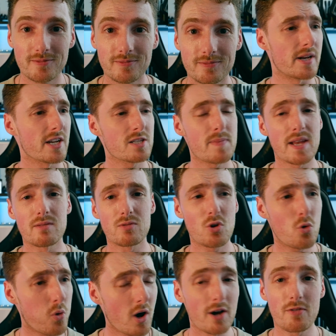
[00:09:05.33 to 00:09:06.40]
I mean, I spent
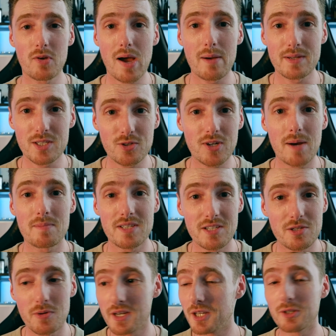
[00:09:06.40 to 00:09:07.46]
quite a few hours cramped
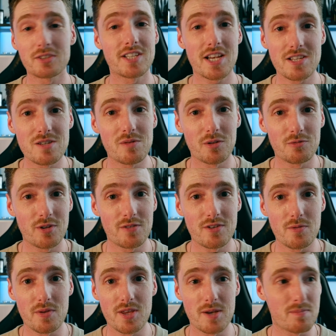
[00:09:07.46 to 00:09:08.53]
into a little Cessna
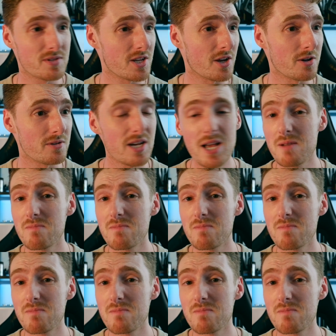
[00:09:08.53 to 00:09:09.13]
150 with him, so